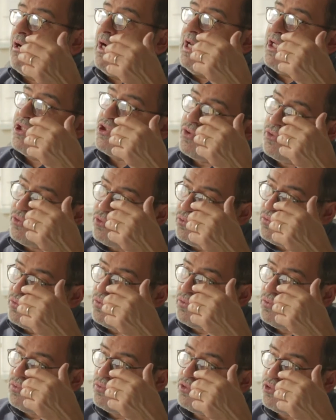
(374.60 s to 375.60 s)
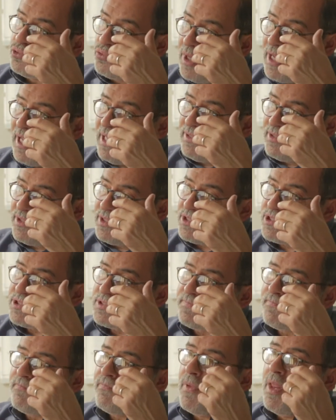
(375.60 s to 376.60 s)
relation to
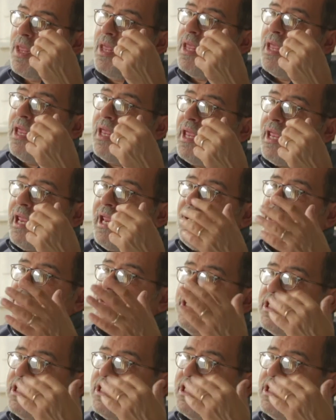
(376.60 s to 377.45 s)
others. And